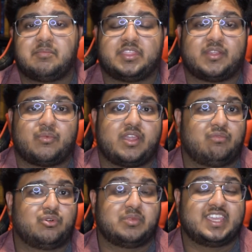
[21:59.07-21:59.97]
but the Red
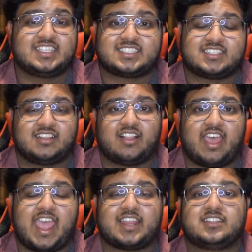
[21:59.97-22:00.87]
Room is still
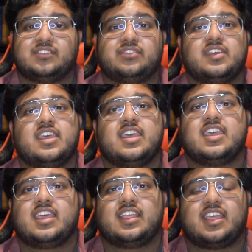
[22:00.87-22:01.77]
active.
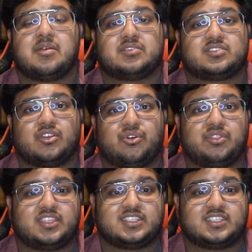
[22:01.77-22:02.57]
So this